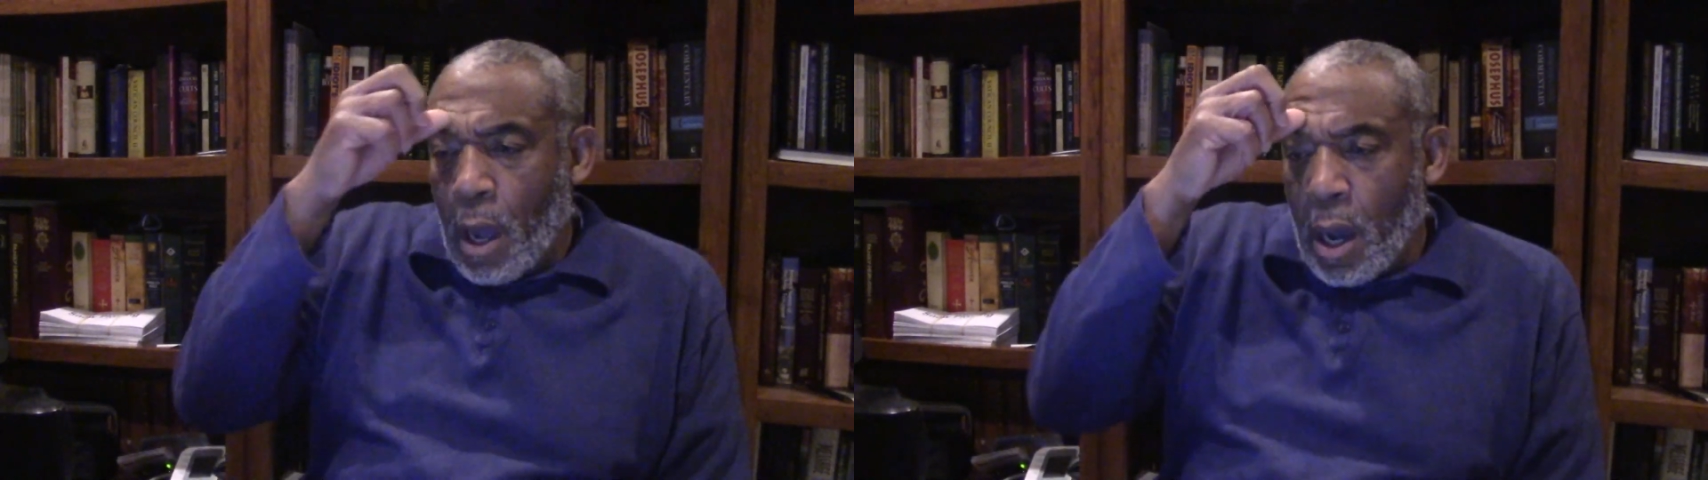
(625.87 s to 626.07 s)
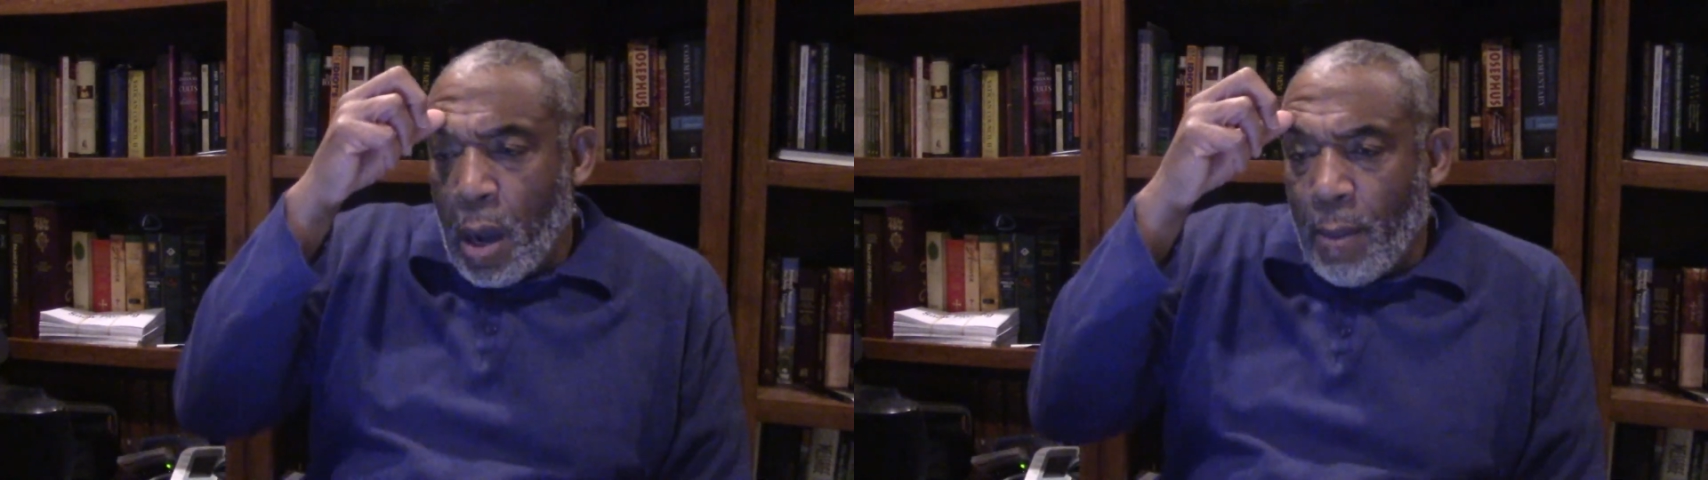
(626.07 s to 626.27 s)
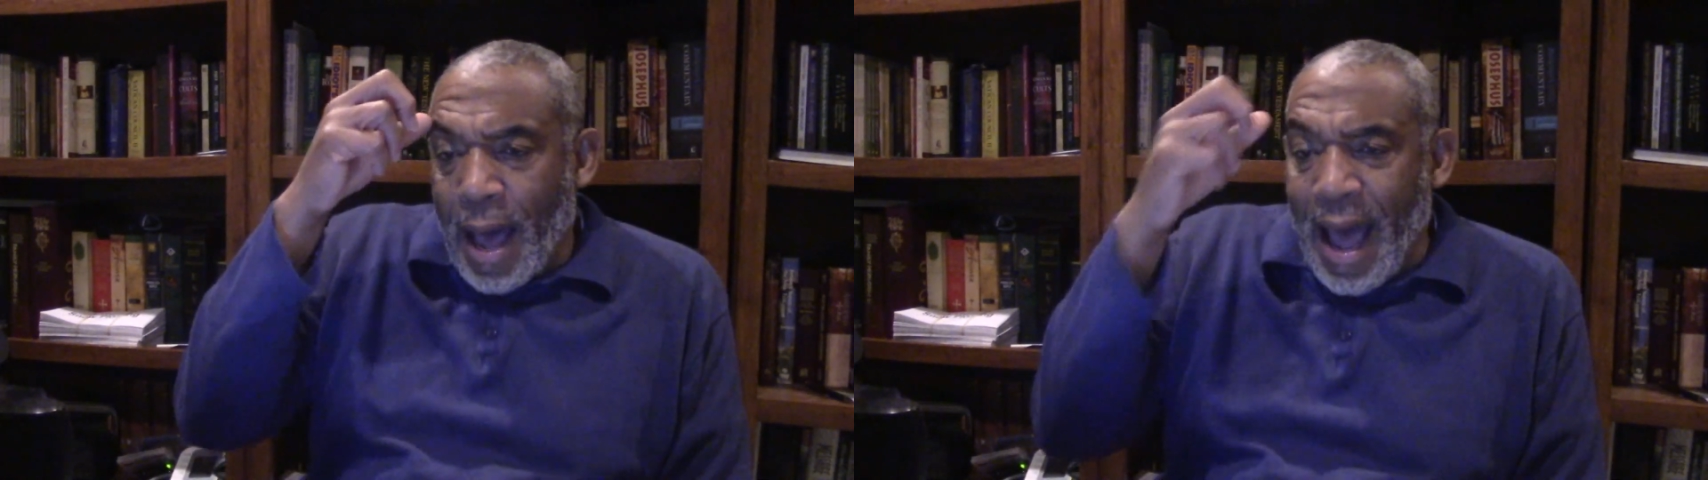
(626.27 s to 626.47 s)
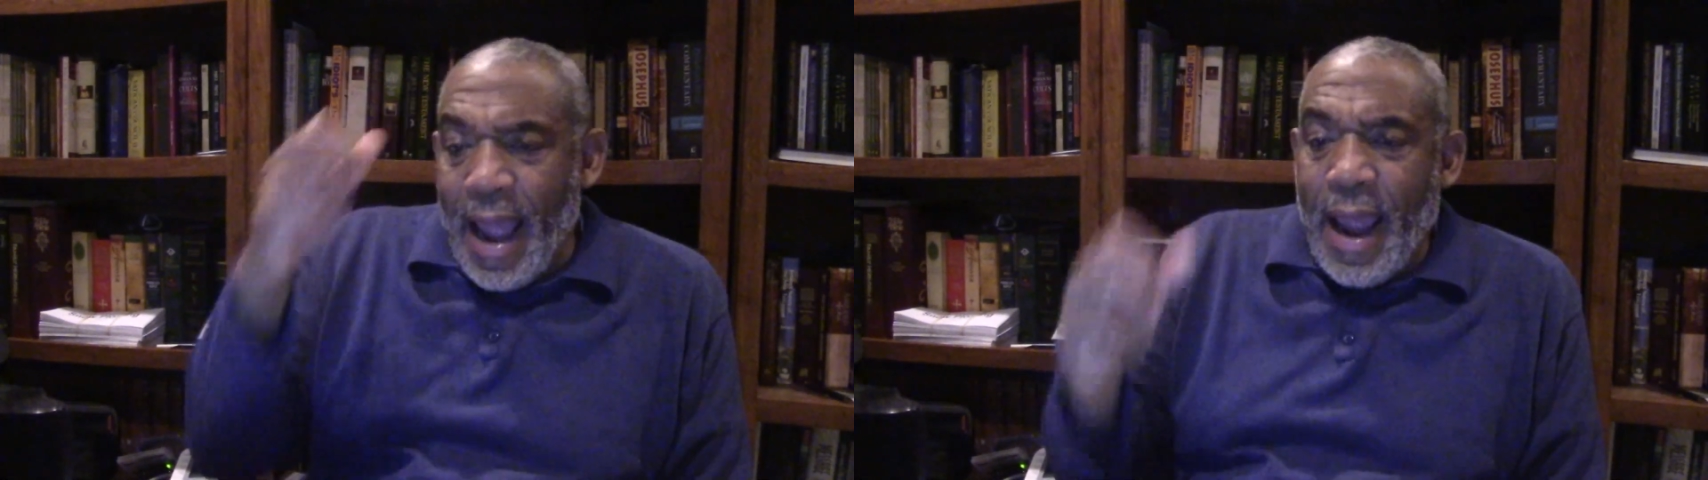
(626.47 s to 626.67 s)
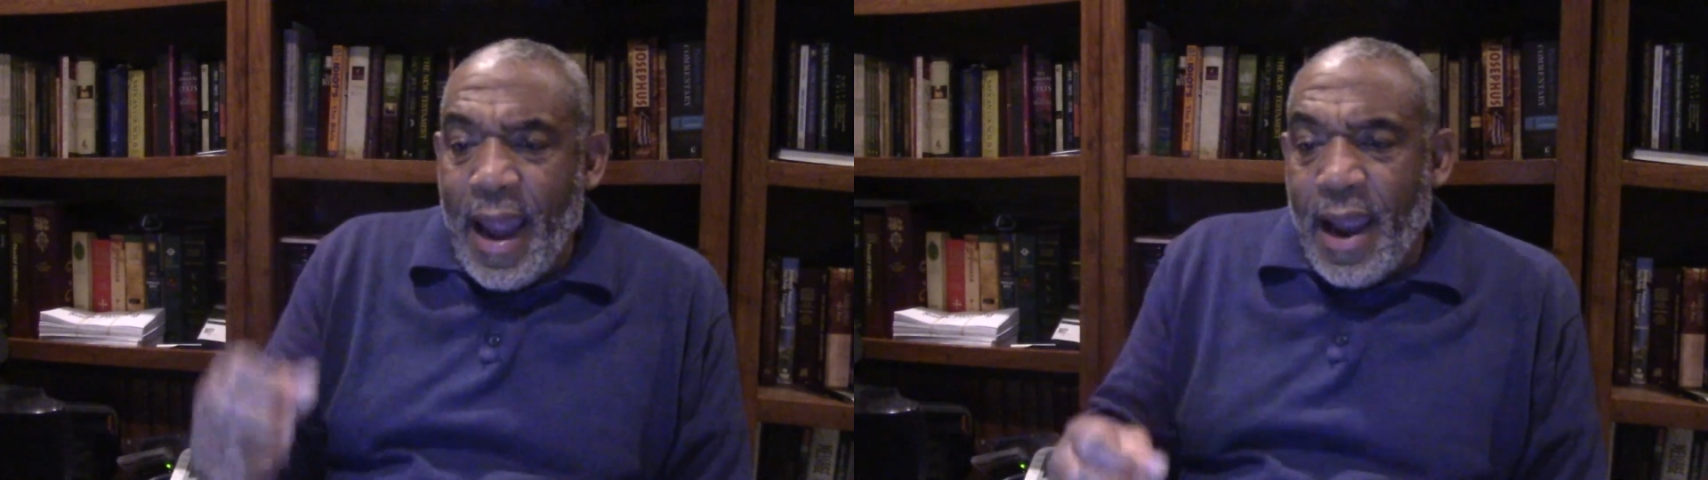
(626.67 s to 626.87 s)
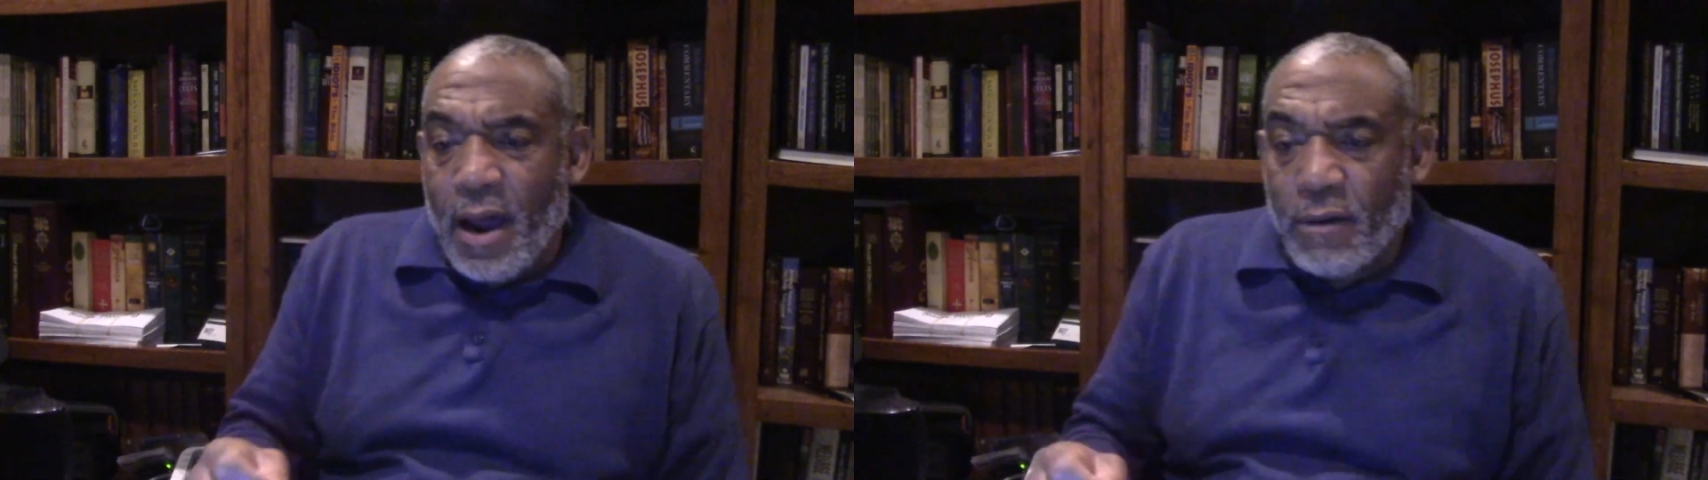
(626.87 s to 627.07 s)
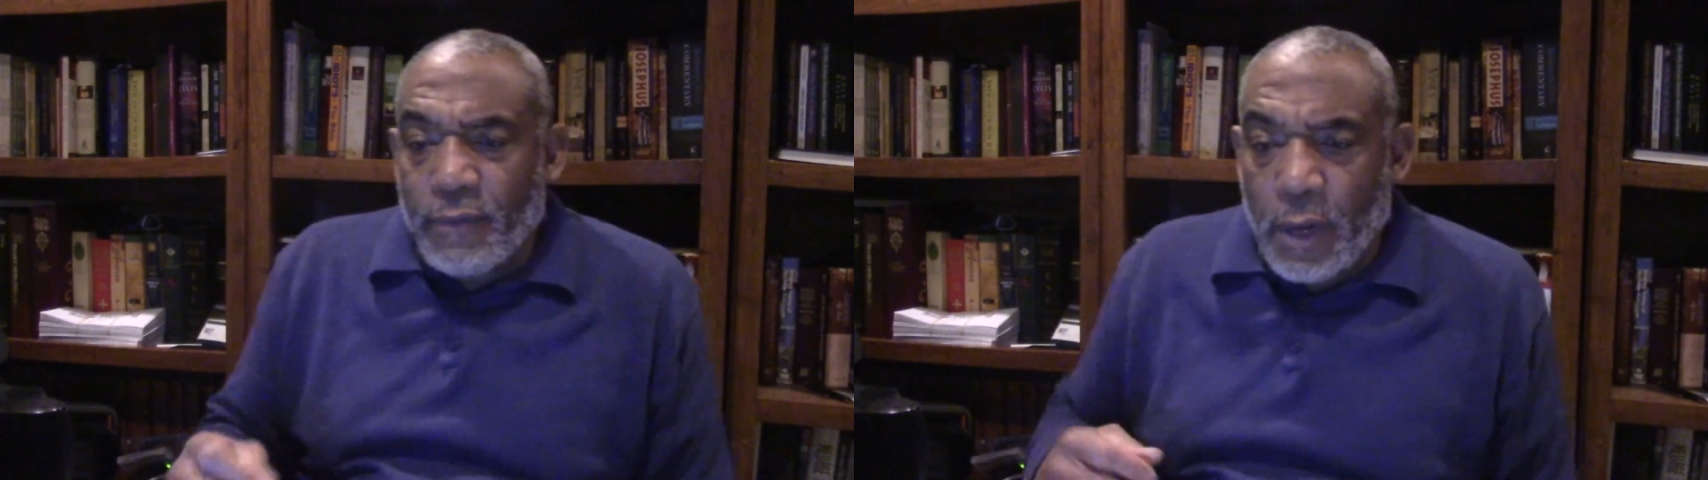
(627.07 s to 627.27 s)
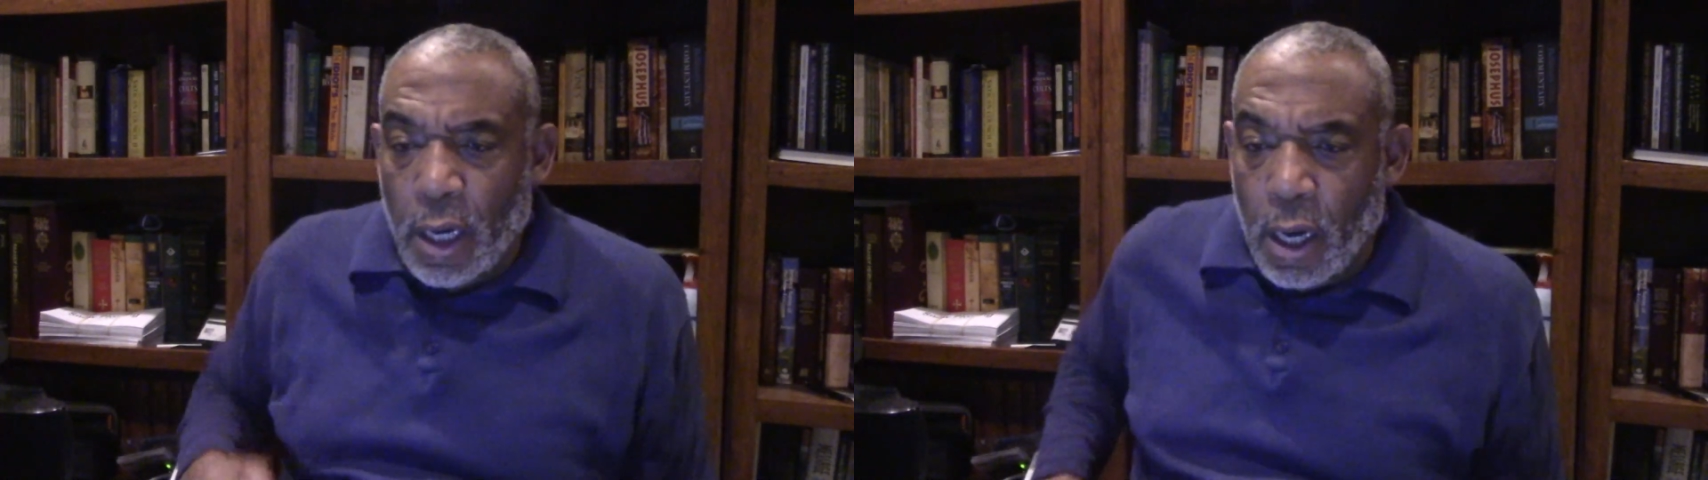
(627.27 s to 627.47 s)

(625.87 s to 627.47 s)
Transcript: I have